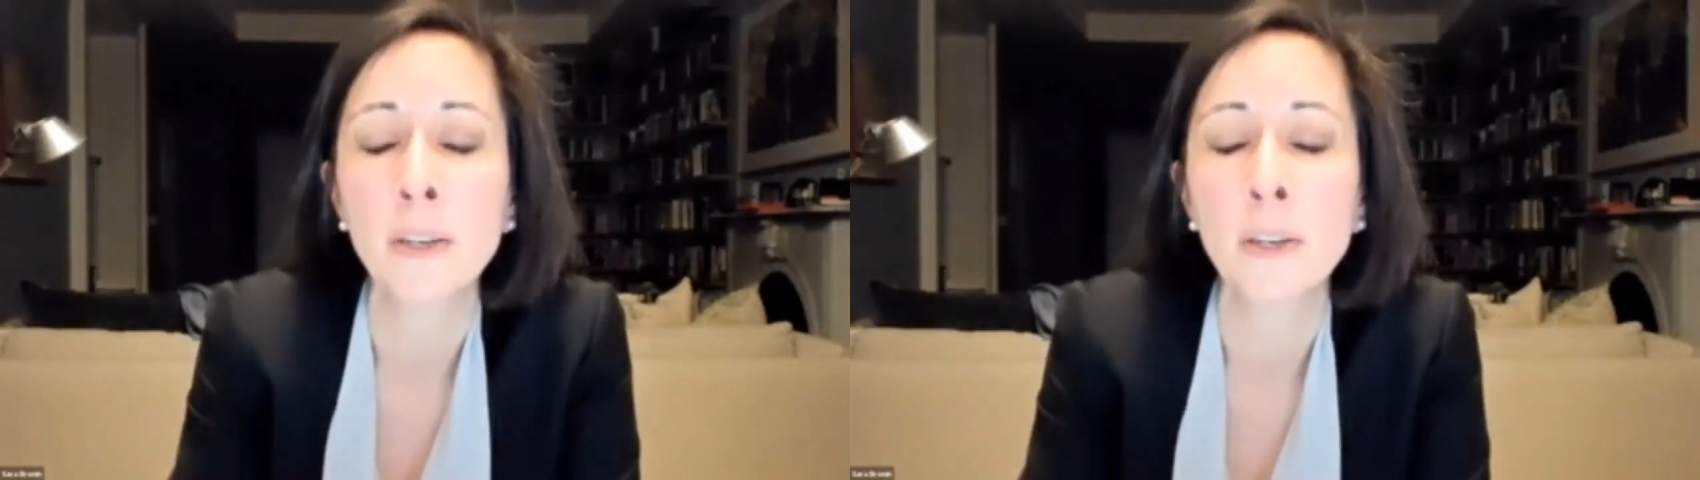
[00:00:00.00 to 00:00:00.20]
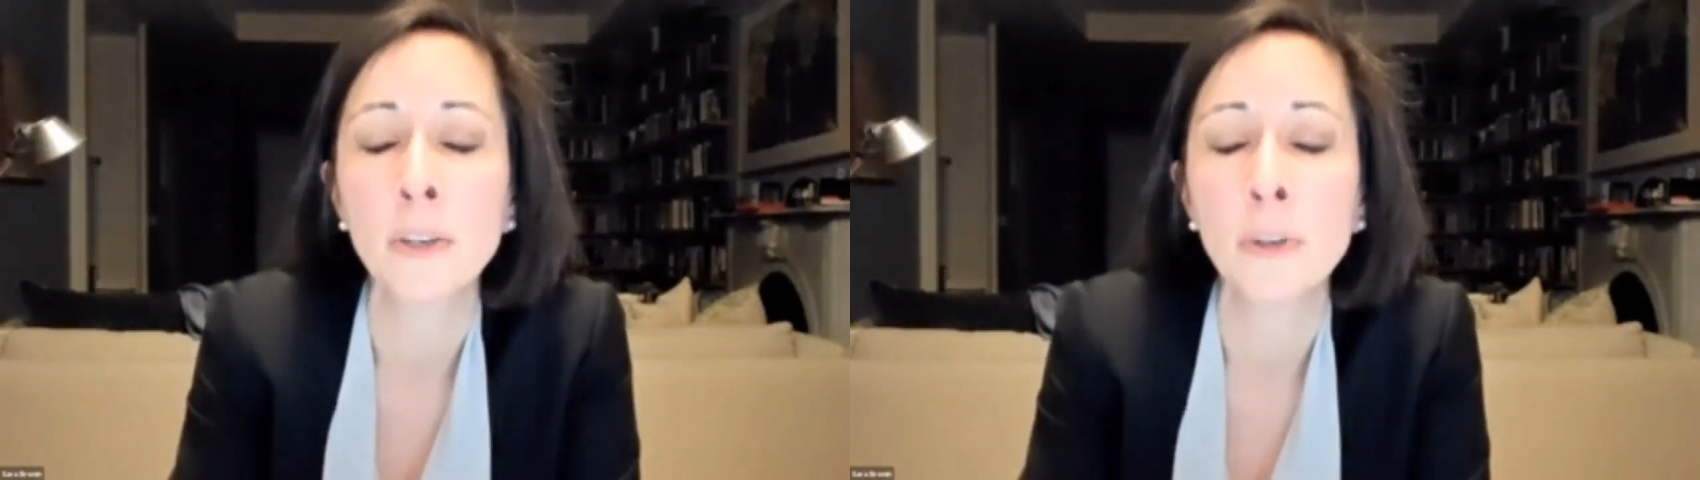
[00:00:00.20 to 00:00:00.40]

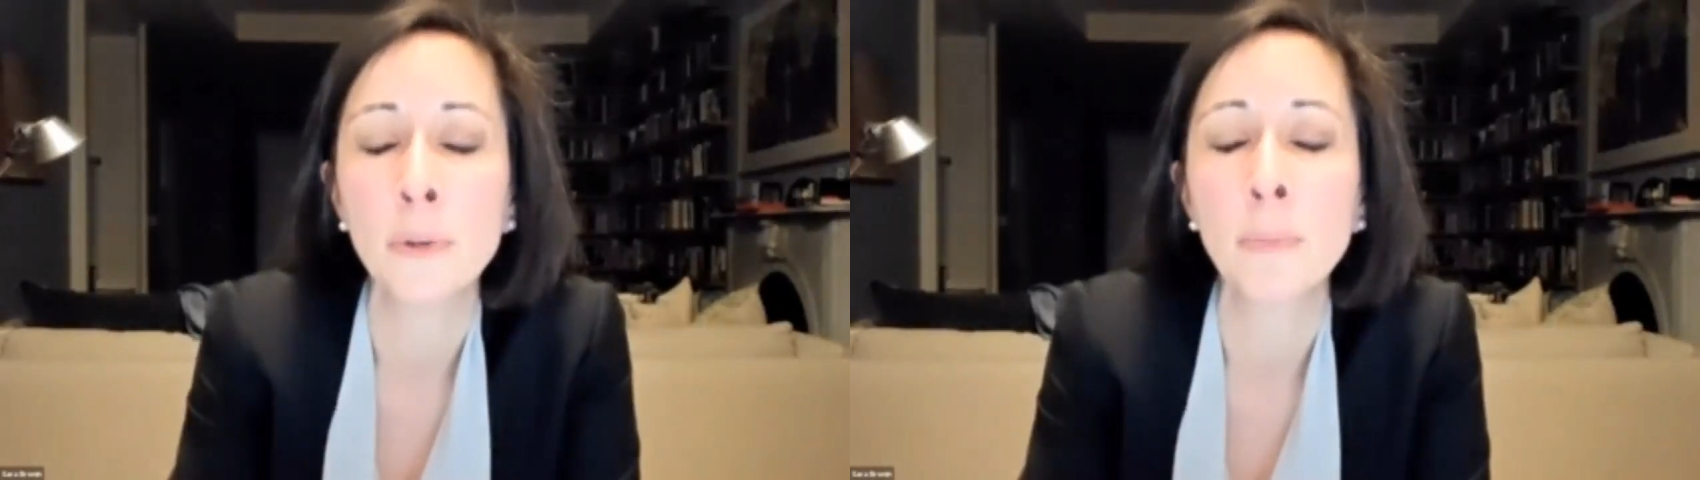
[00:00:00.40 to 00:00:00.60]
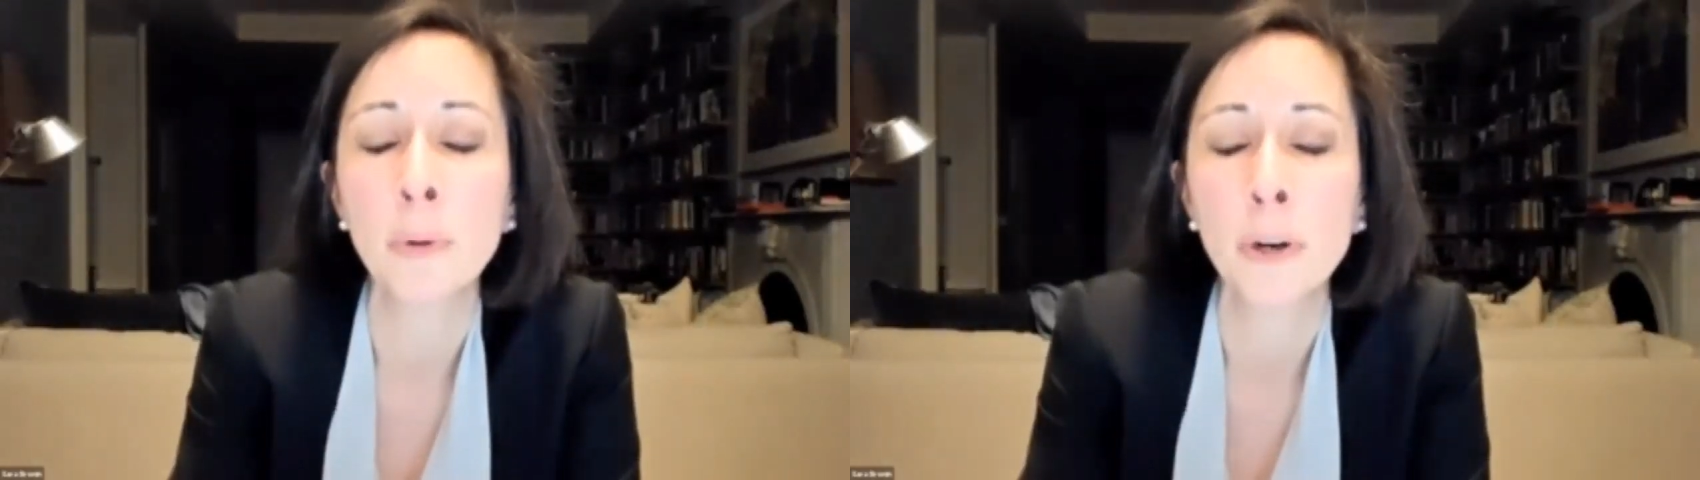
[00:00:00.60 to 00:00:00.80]
you
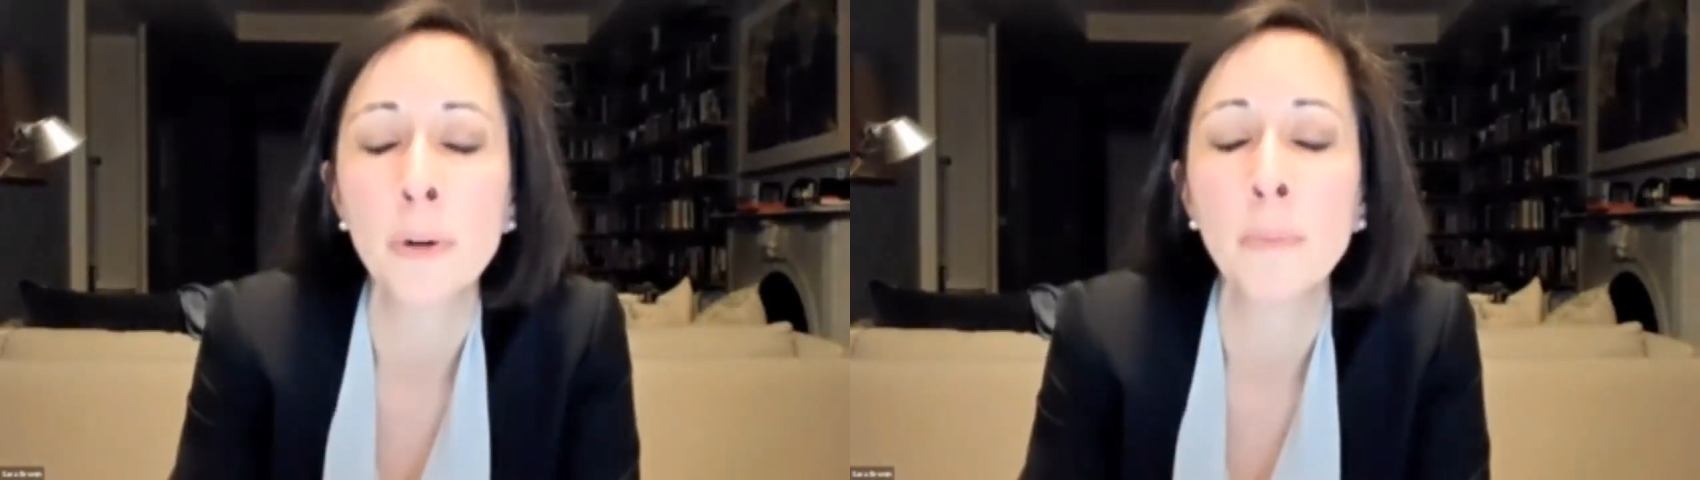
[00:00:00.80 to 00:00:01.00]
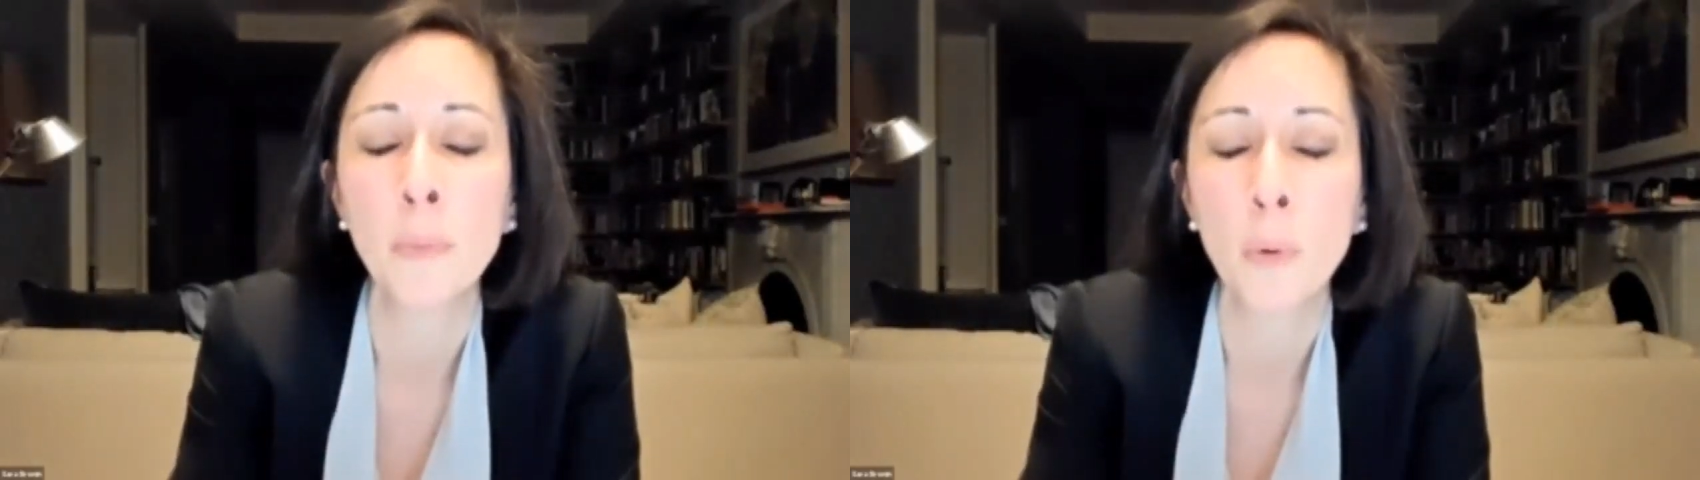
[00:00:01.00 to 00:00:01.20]
to
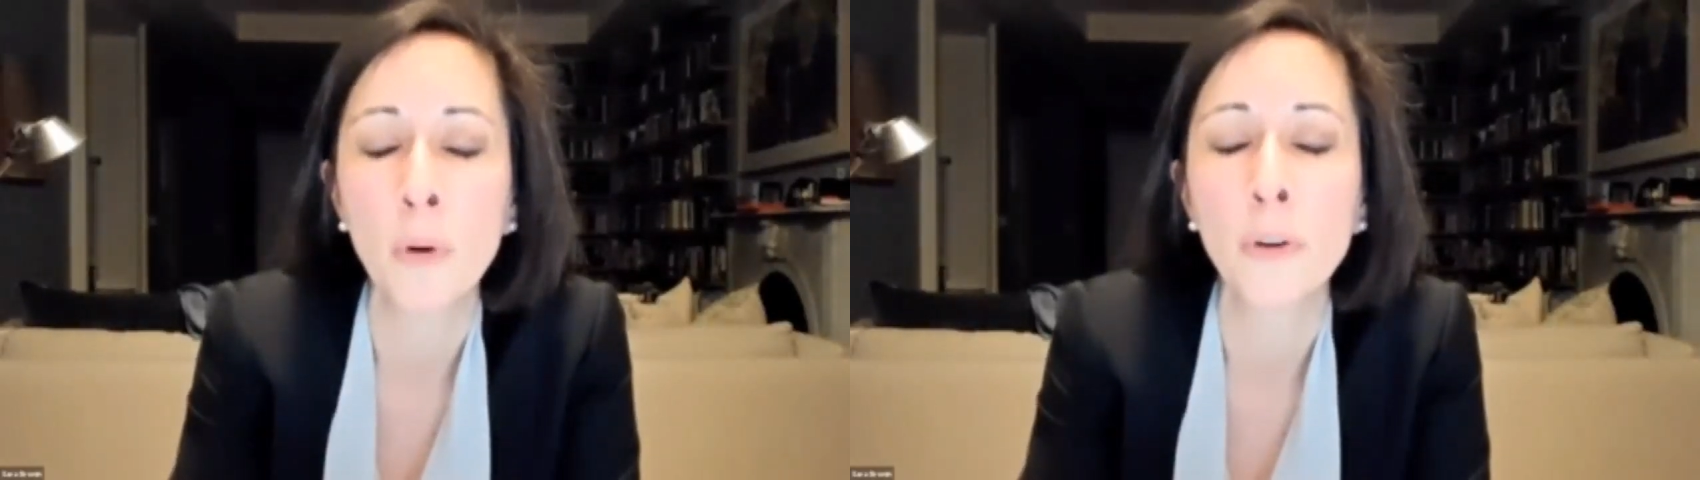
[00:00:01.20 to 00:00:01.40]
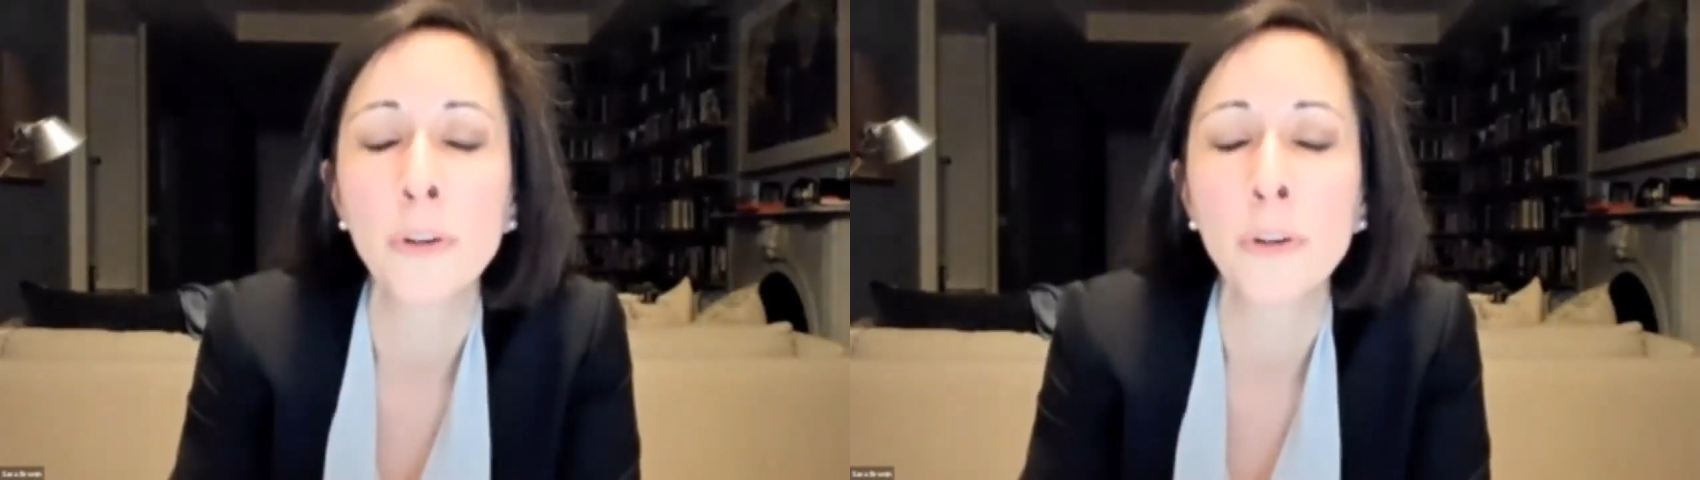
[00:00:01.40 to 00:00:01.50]
put more